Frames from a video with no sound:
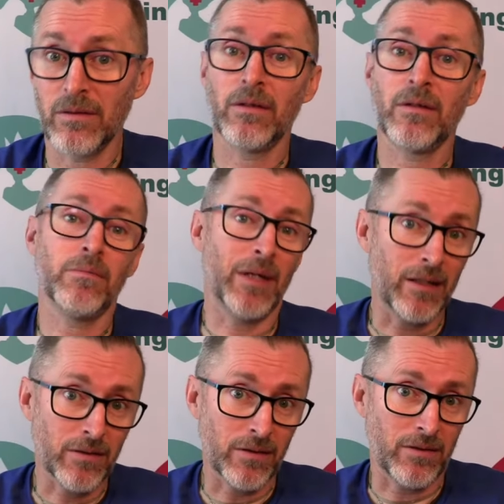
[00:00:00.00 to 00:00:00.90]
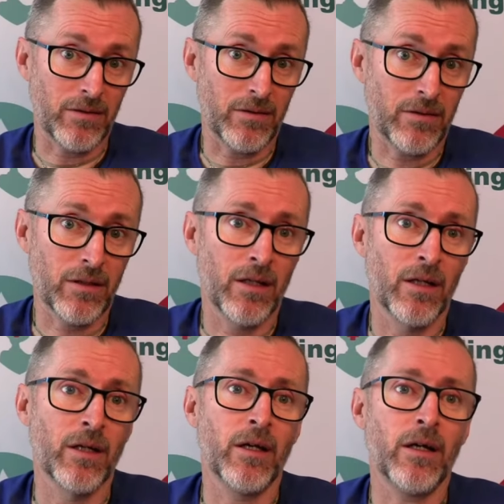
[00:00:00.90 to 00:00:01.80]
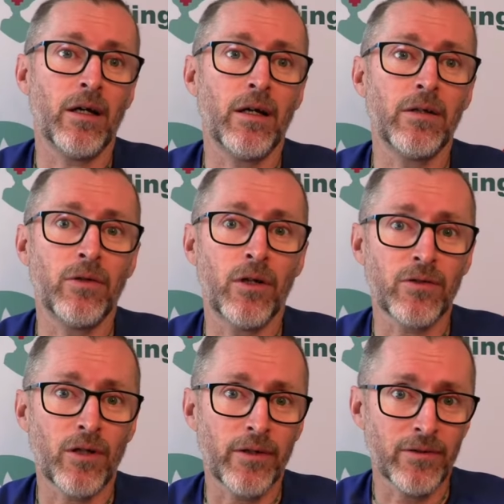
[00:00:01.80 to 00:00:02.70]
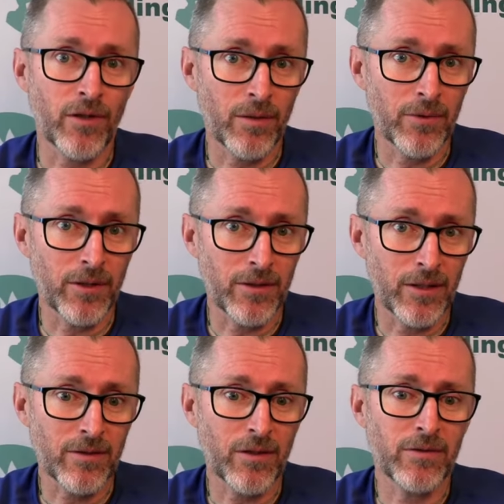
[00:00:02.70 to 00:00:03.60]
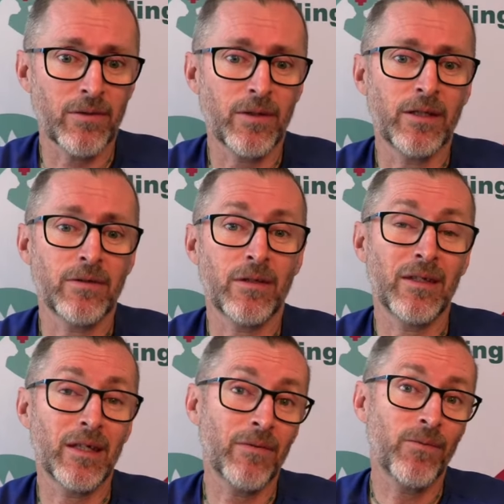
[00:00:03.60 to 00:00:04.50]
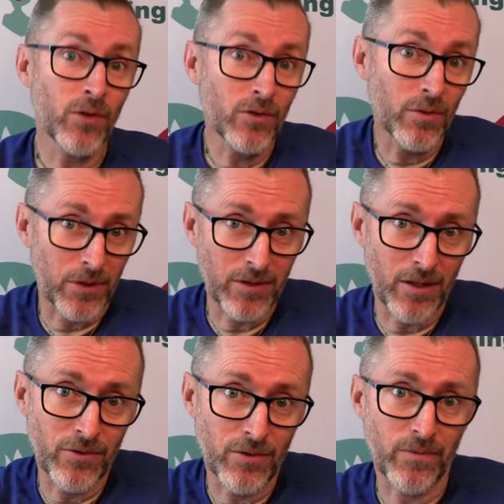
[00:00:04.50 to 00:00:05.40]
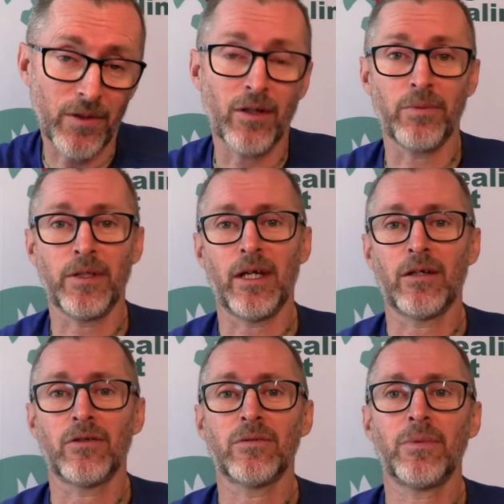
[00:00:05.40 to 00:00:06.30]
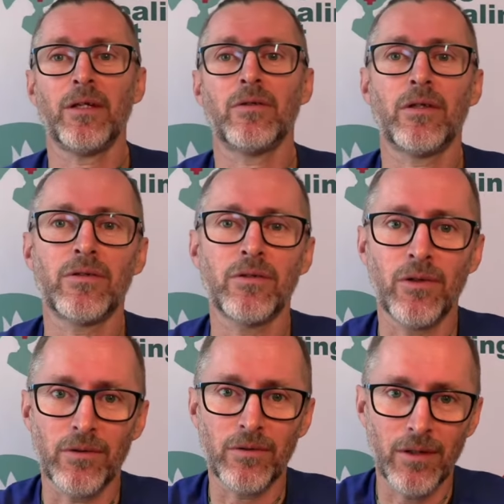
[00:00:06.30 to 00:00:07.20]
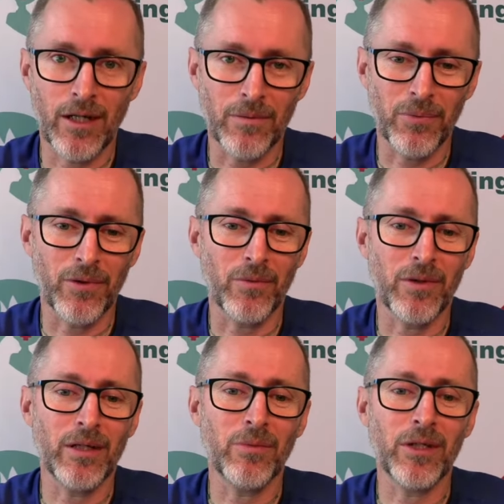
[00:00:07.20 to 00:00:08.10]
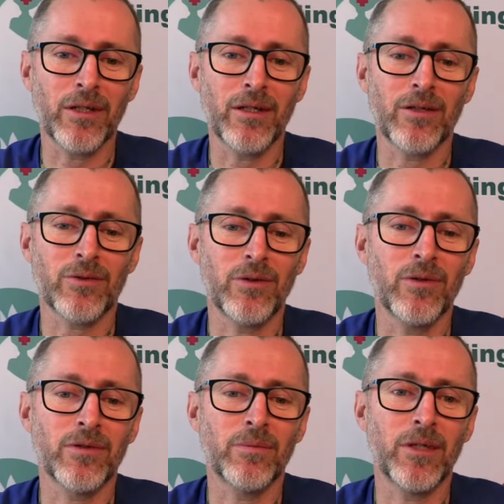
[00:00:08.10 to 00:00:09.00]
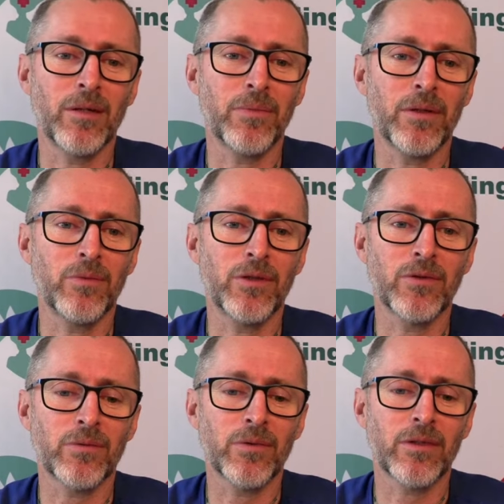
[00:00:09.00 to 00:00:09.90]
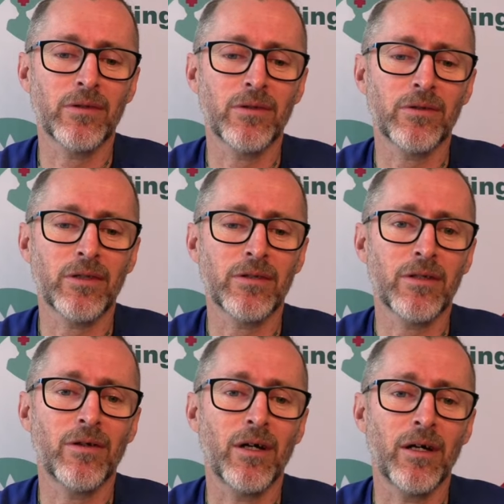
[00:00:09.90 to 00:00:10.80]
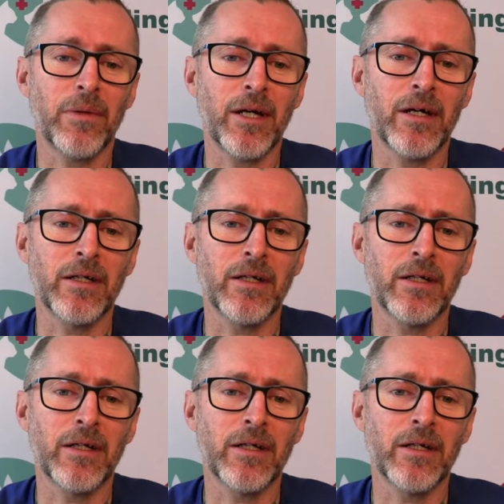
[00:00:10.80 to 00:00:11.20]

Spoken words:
medicines, psilocybin and these kinds of things and their future potential for helping anxious pets. It's not at a point where we can actually use them yet, but we talked with Dr. Kassara about